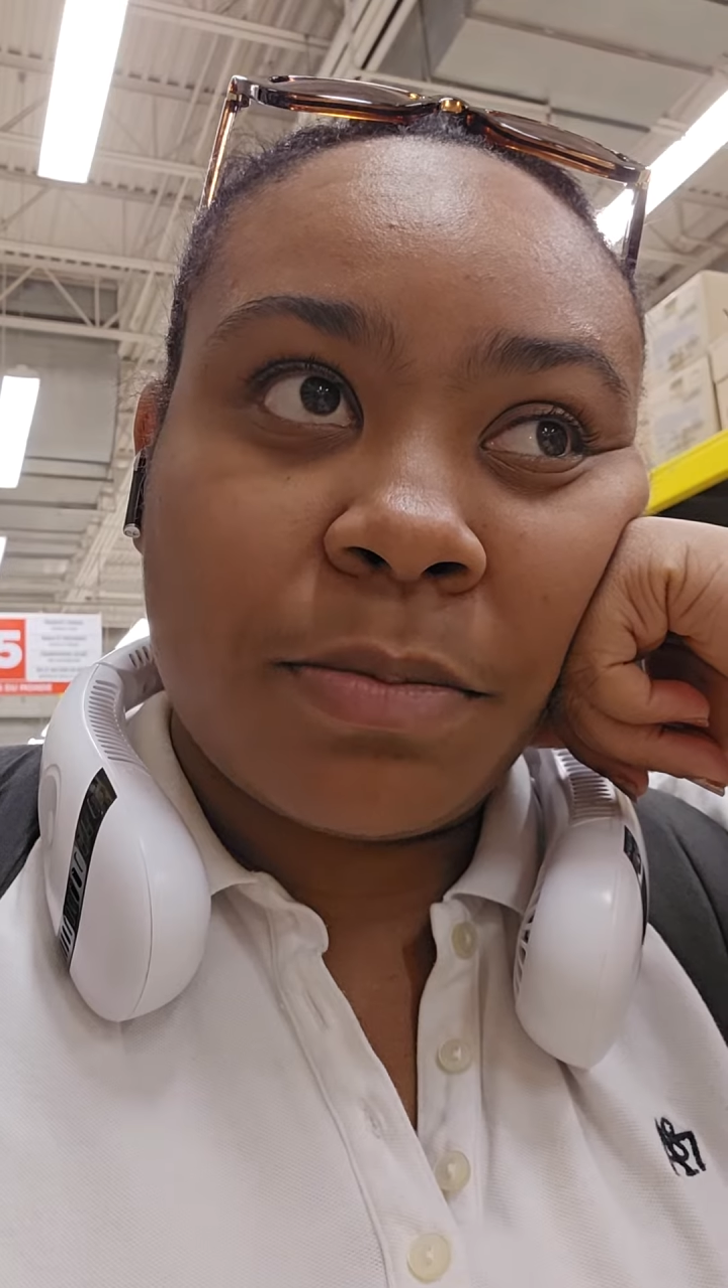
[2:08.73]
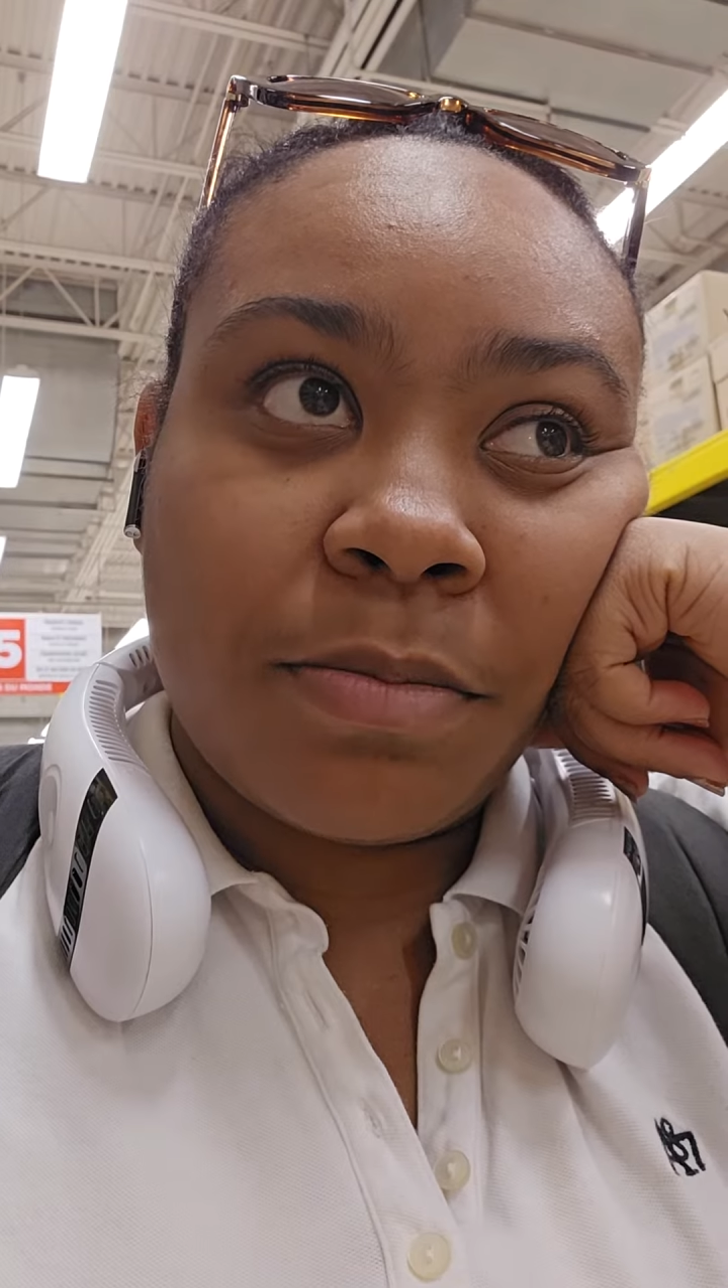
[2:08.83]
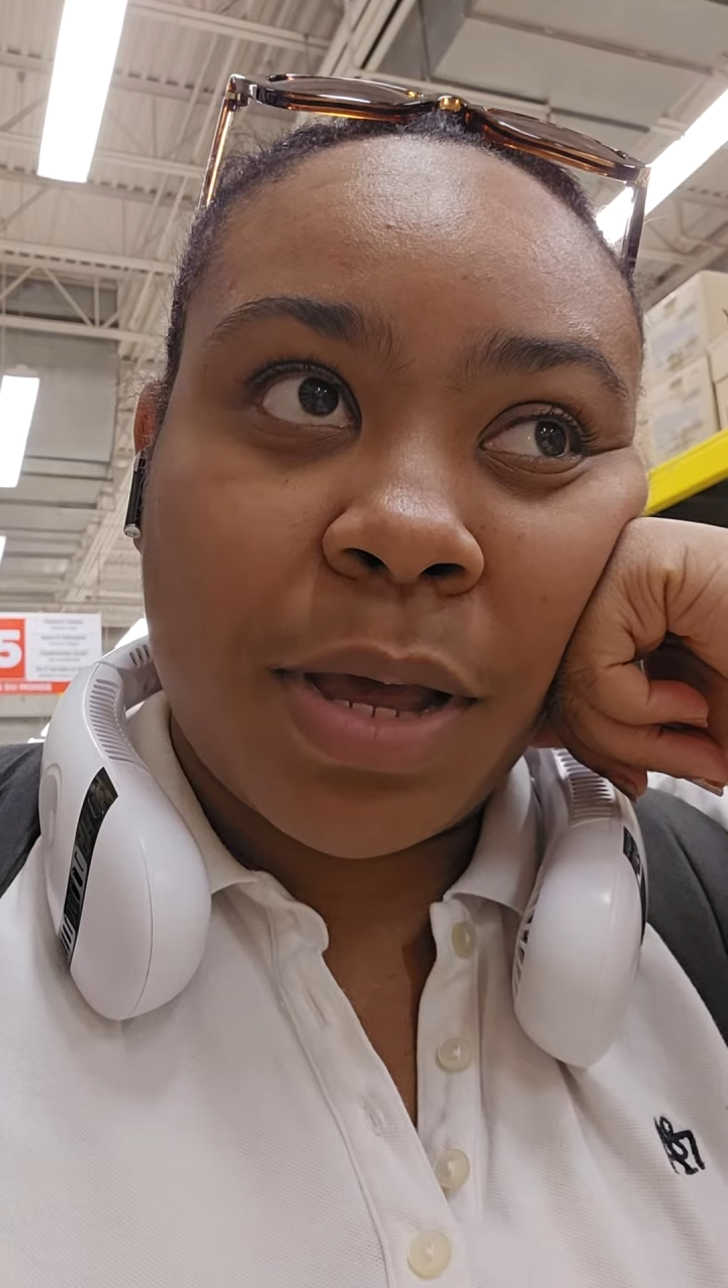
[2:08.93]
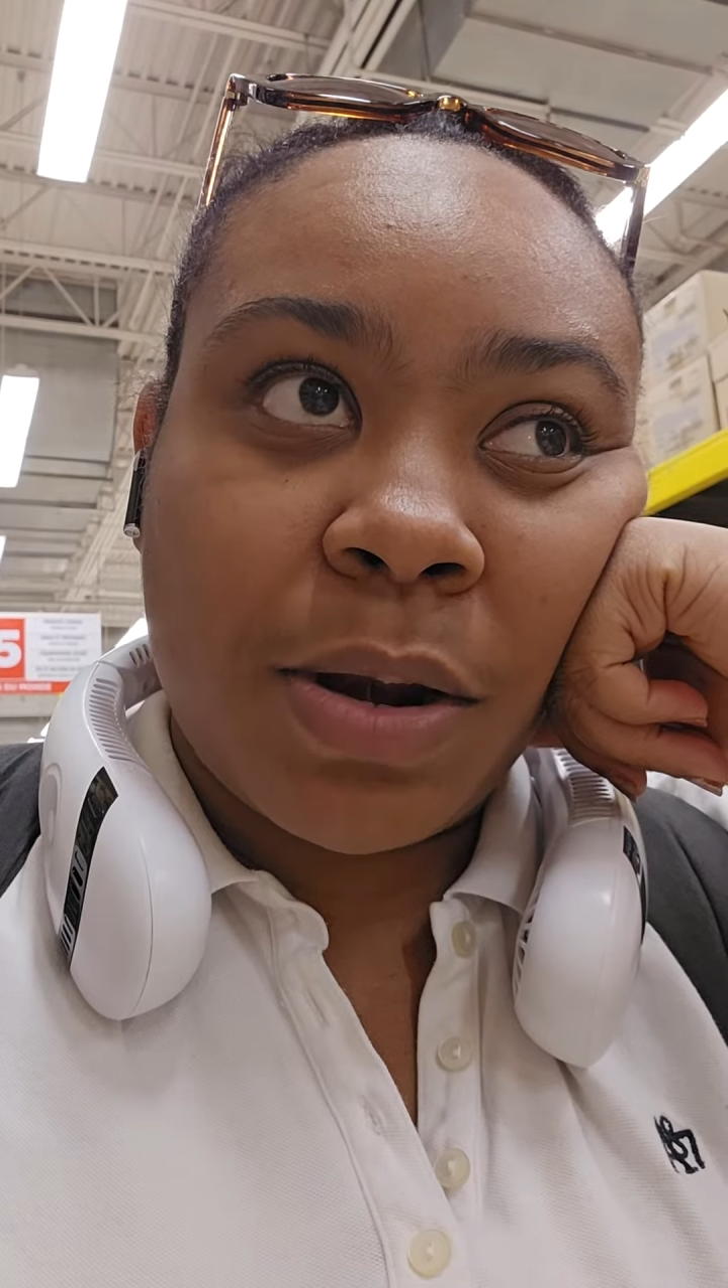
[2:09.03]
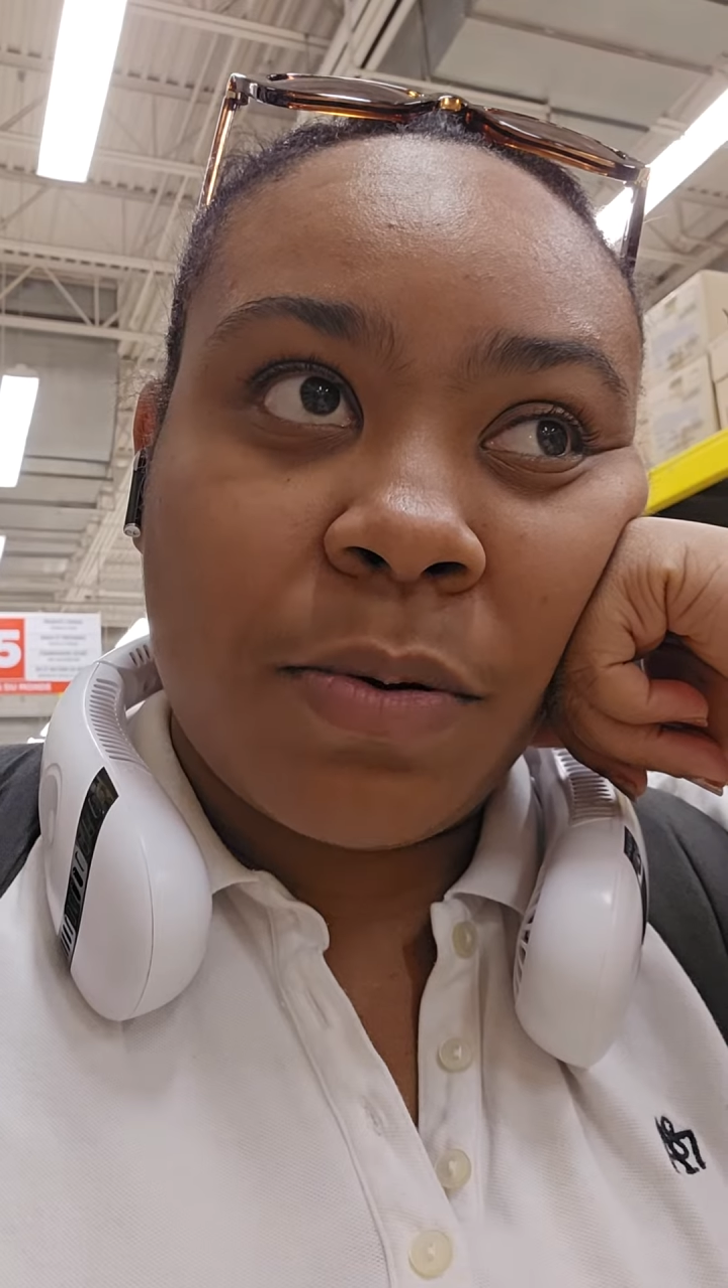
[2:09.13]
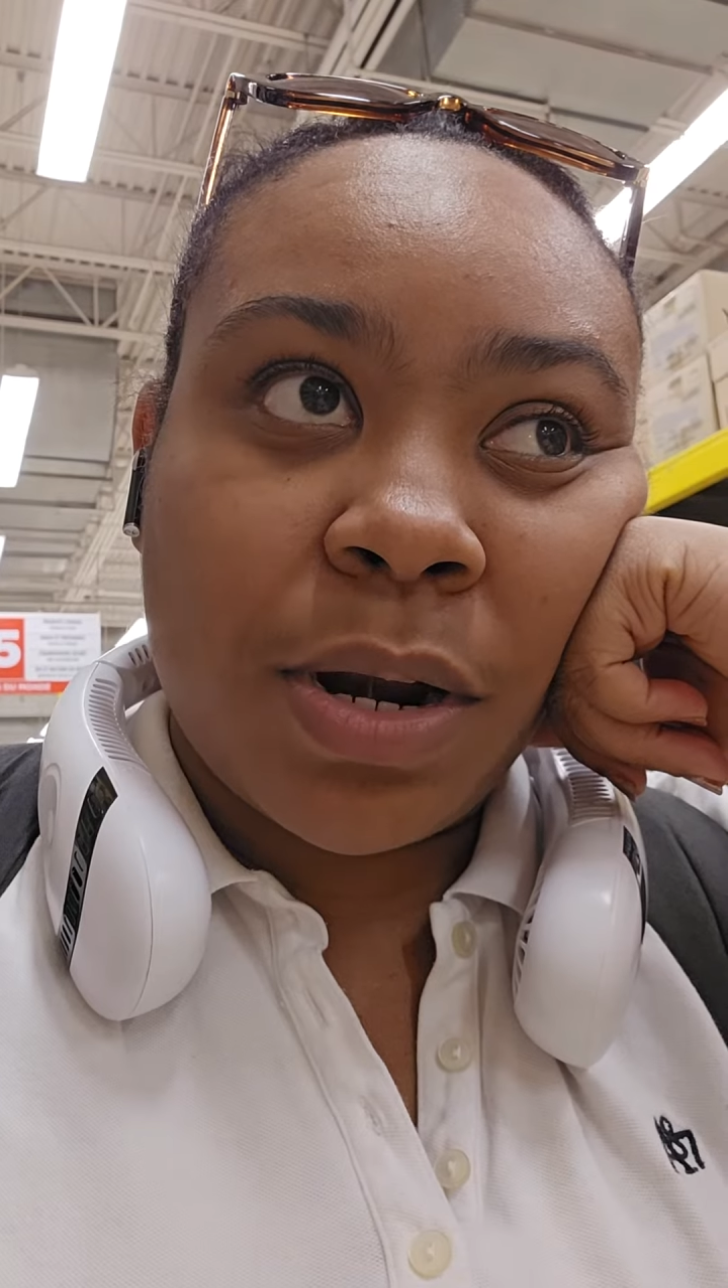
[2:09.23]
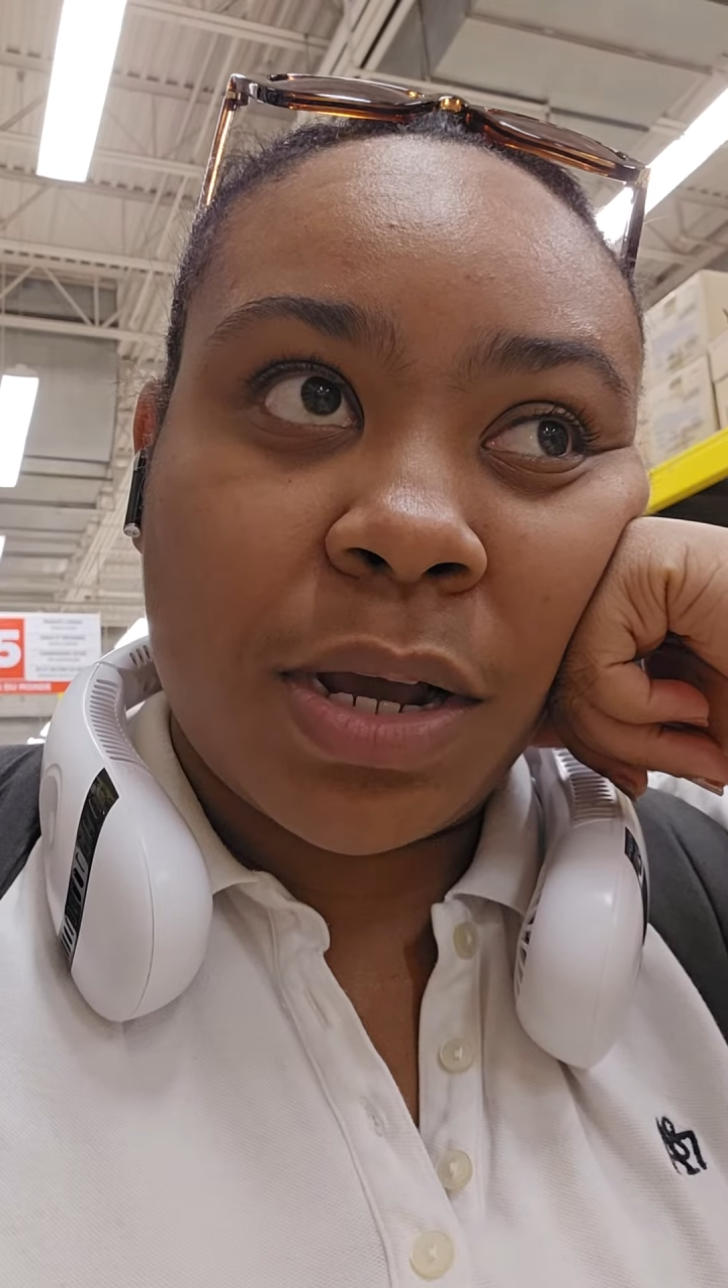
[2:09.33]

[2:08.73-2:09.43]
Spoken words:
bad 1